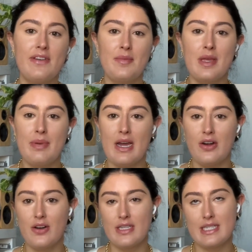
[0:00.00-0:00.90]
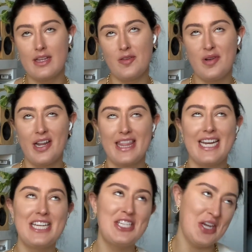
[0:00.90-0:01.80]
Me powder is another product that
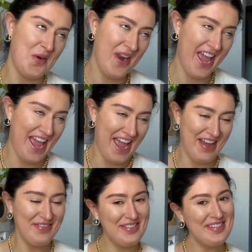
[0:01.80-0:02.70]
I don't have.